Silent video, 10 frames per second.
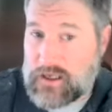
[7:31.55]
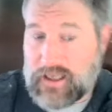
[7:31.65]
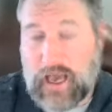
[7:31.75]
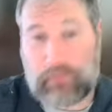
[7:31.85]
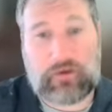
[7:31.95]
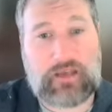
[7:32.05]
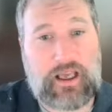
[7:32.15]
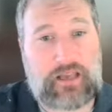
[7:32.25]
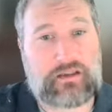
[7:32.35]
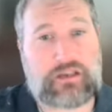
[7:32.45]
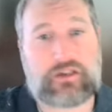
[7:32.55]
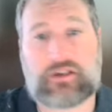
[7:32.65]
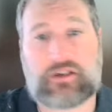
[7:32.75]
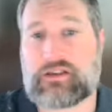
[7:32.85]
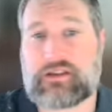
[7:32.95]
capital gains,
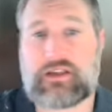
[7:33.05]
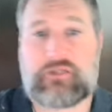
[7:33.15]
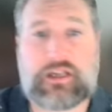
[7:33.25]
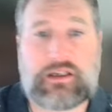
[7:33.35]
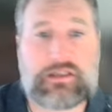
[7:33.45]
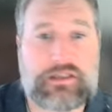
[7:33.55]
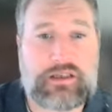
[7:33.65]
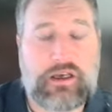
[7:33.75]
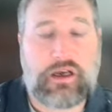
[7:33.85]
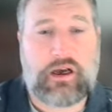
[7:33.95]
interest, and dividends